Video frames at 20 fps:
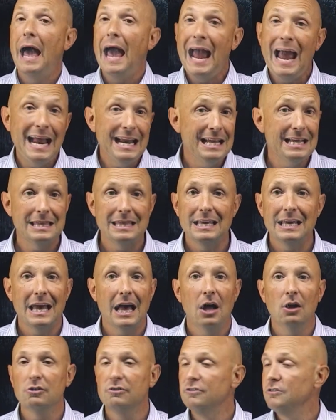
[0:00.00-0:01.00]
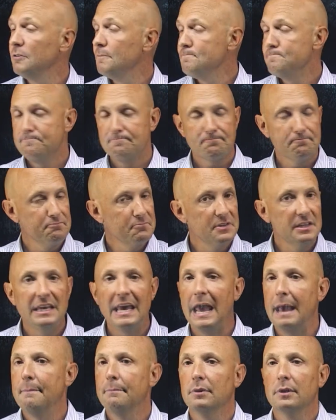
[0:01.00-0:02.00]
Anything else,
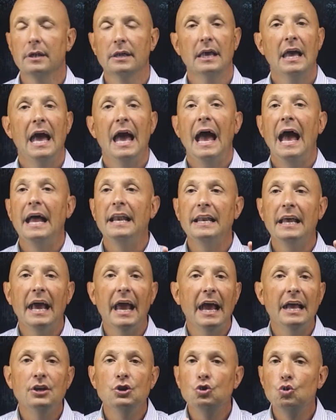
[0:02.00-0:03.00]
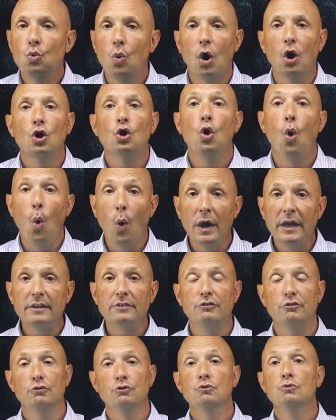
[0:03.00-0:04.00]
gambling. And you are going
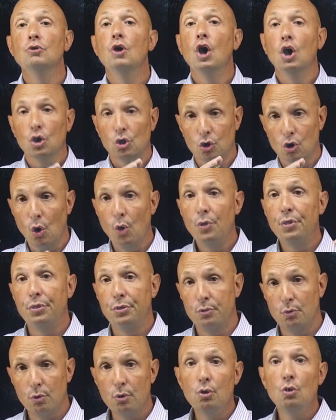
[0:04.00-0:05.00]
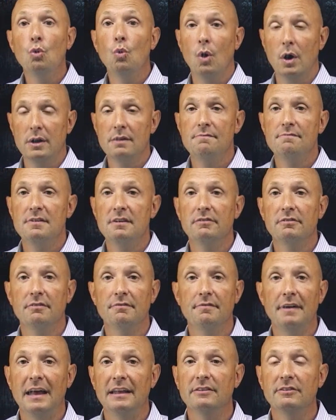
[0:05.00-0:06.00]
to go through one of these
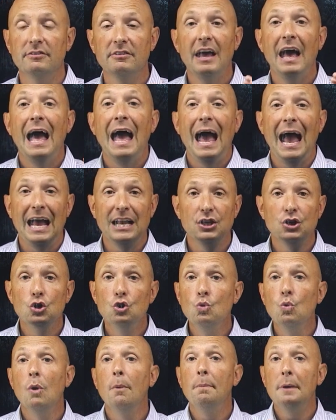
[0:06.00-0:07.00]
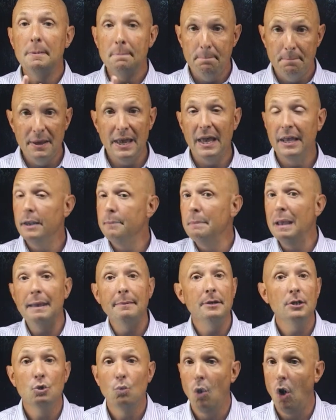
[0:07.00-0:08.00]
events and you will be bit.
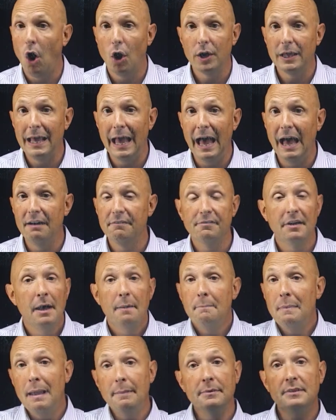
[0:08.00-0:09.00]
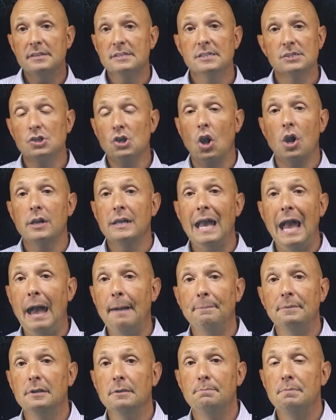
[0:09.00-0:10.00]
Maybe you already have. Maybe this has already
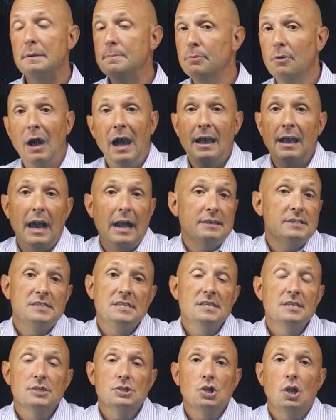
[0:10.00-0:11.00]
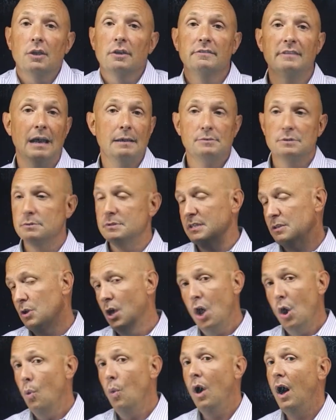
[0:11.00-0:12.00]
happened to people. I see this all the time. So I say,
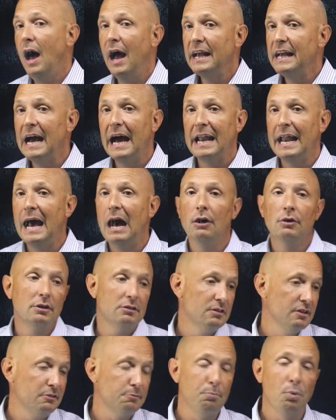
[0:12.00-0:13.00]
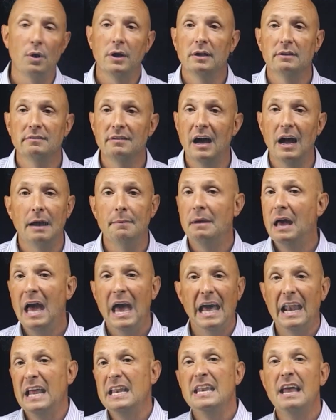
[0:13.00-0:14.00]
well, I got out at this point in time
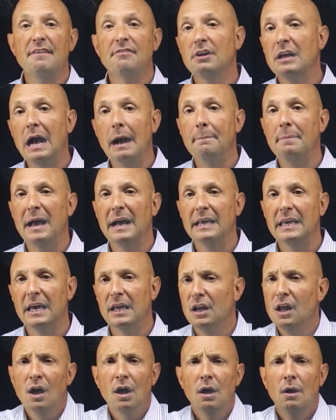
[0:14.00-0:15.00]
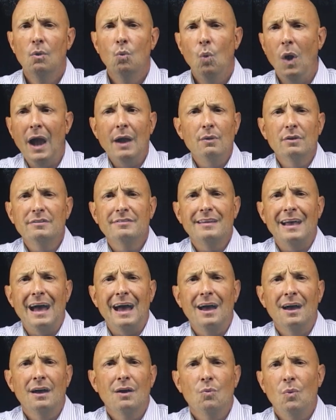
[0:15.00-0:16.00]
and I never got back in. Why was
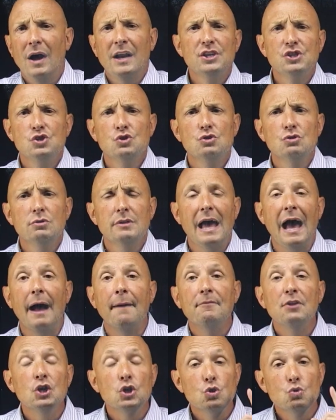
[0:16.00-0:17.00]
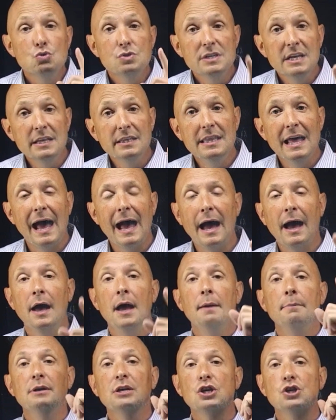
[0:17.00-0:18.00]
that? Why did you do that? You did that
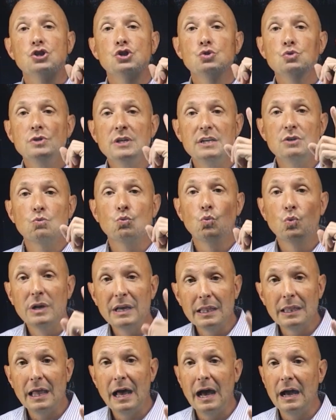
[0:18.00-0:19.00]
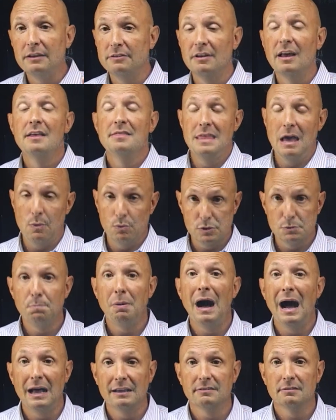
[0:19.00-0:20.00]
because you didn't realize that was
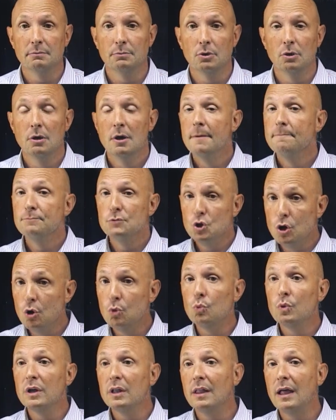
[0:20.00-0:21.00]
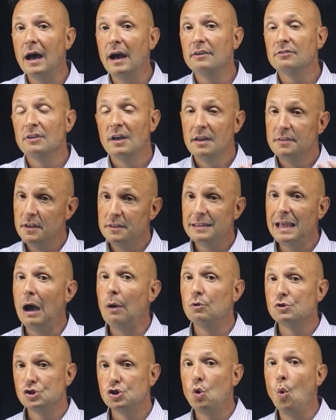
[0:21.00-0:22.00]
possible. You didn't realize that that
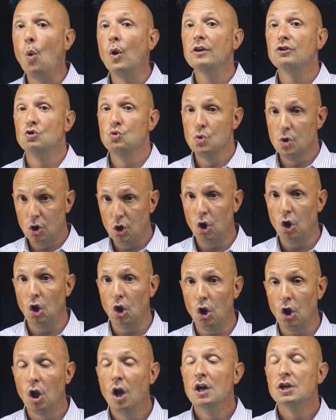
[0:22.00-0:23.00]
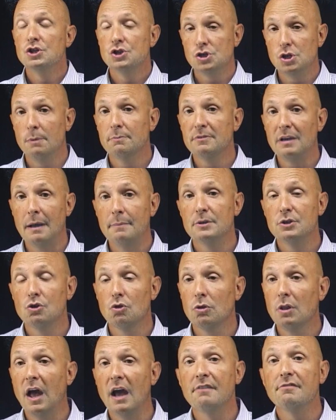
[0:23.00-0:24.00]
was going to occur sometime in
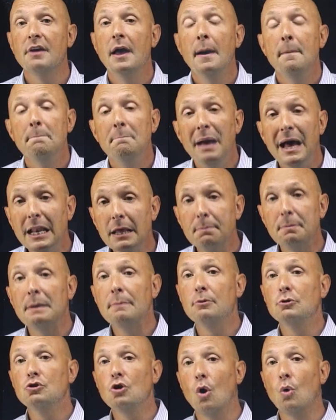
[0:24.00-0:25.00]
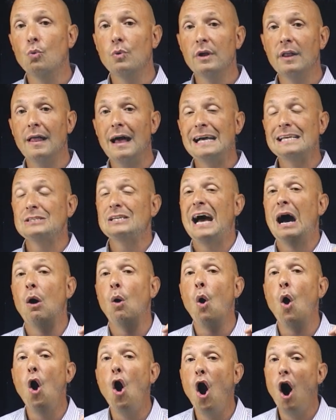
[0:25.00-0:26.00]
your life. Many people don't realize
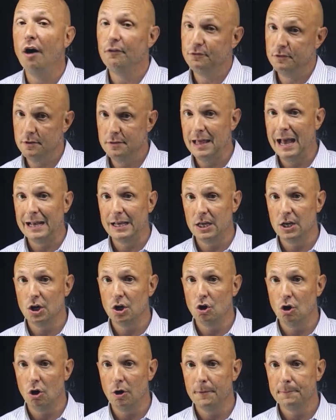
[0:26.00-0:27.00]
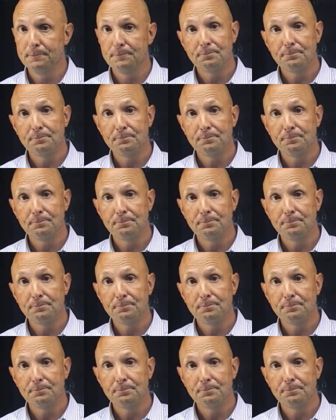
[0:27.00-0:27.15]
how often that can occur.